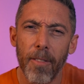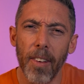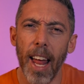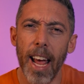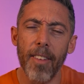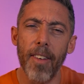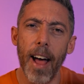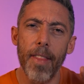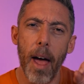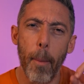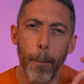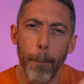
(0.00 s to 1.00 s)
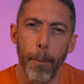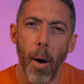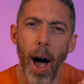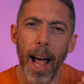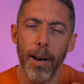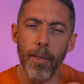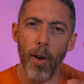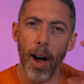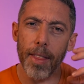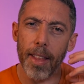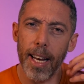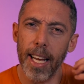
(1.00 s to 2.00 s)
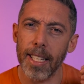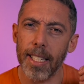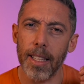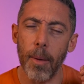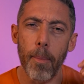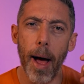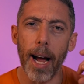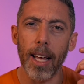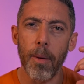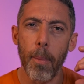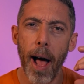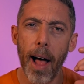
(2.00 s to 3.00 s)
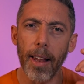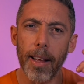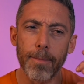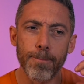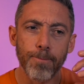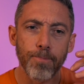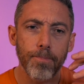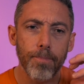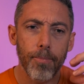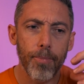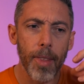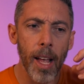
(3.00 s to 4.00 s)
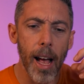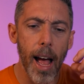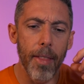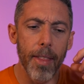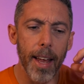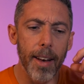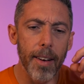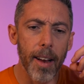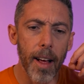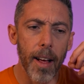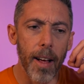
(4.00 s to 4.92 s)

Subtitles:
flavor and that bite, right, that hits at the back of the palate, and then